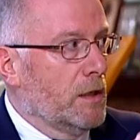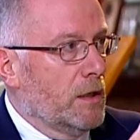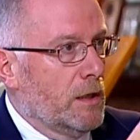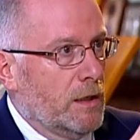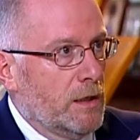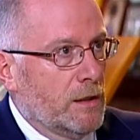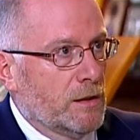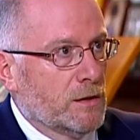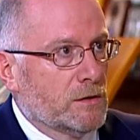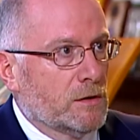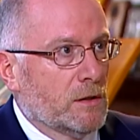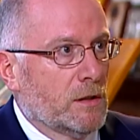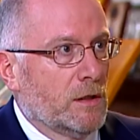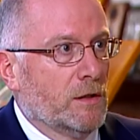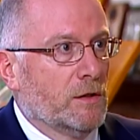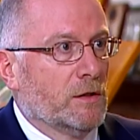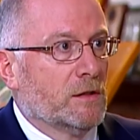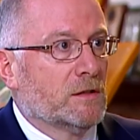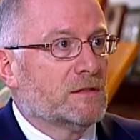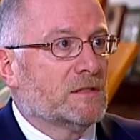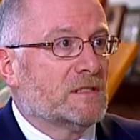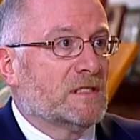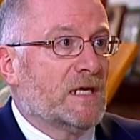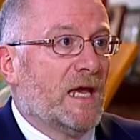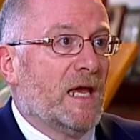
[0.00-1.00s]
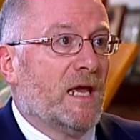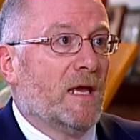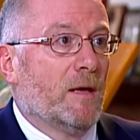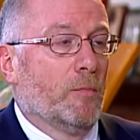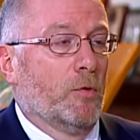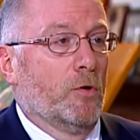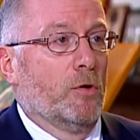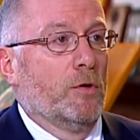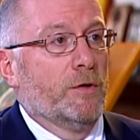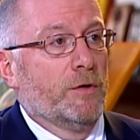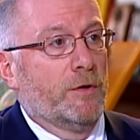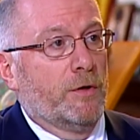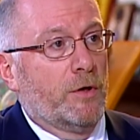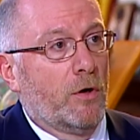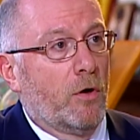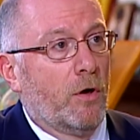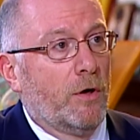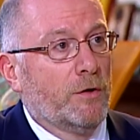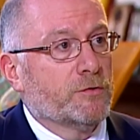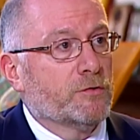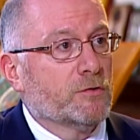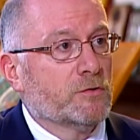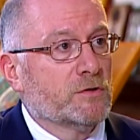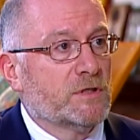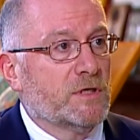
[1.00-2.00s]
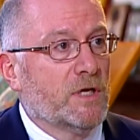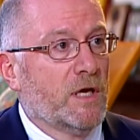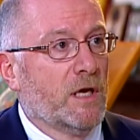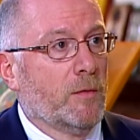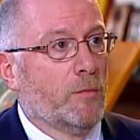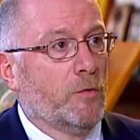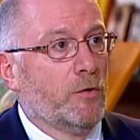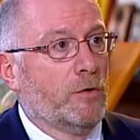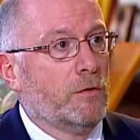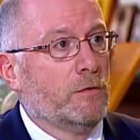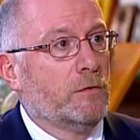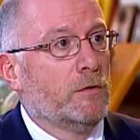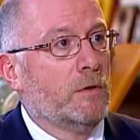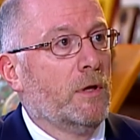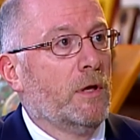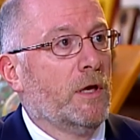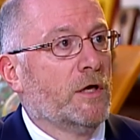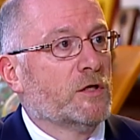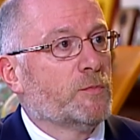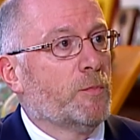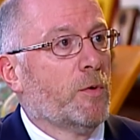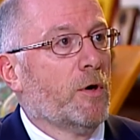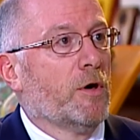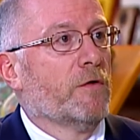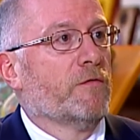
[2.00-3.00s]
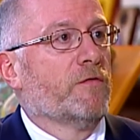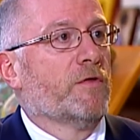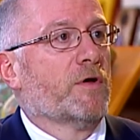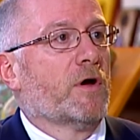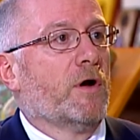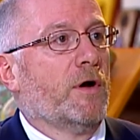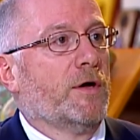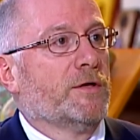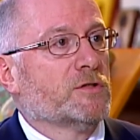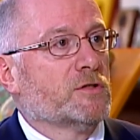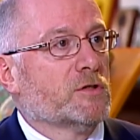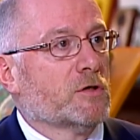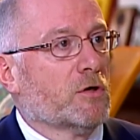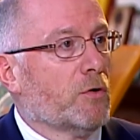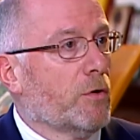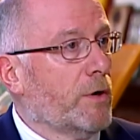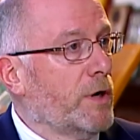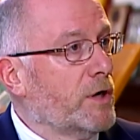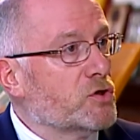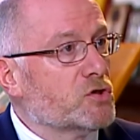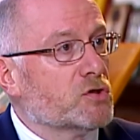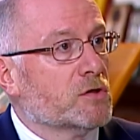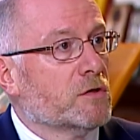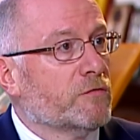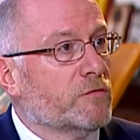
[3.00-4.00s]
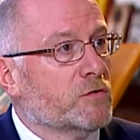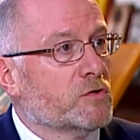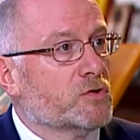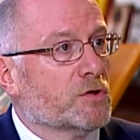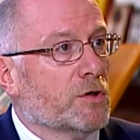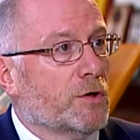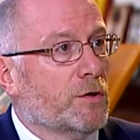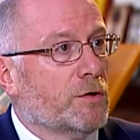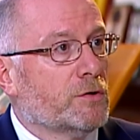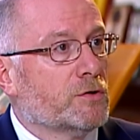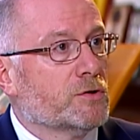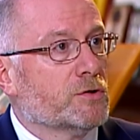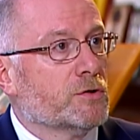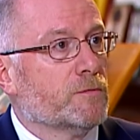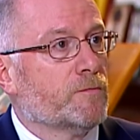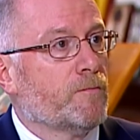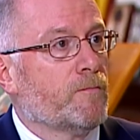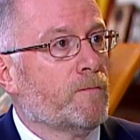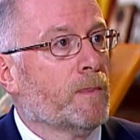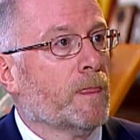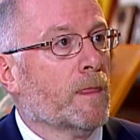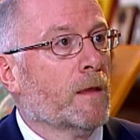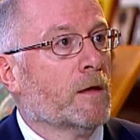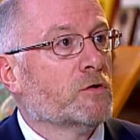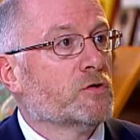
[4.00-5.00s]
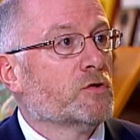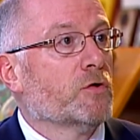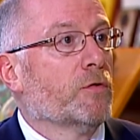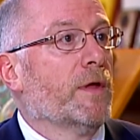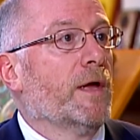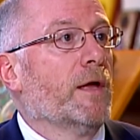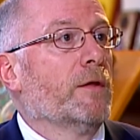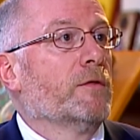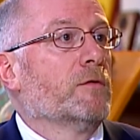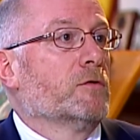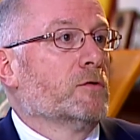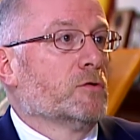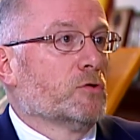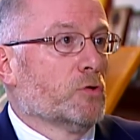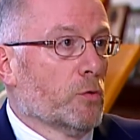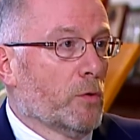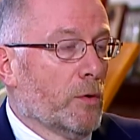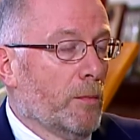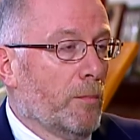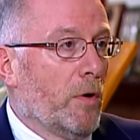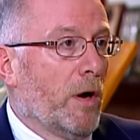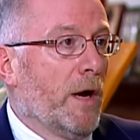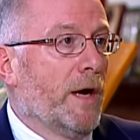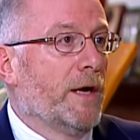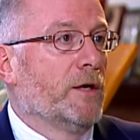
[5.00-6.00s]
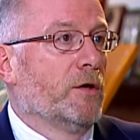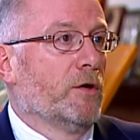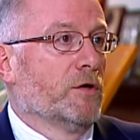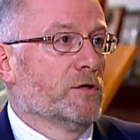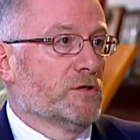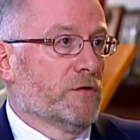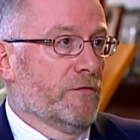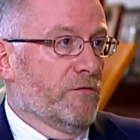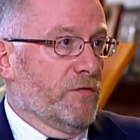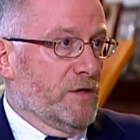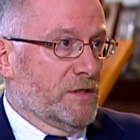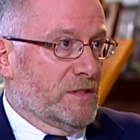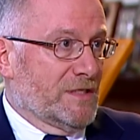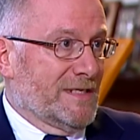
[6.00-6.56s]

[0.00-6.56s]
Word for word: in a, in a table, in the altar table, as part of the consecration of a church, so that to remind us of this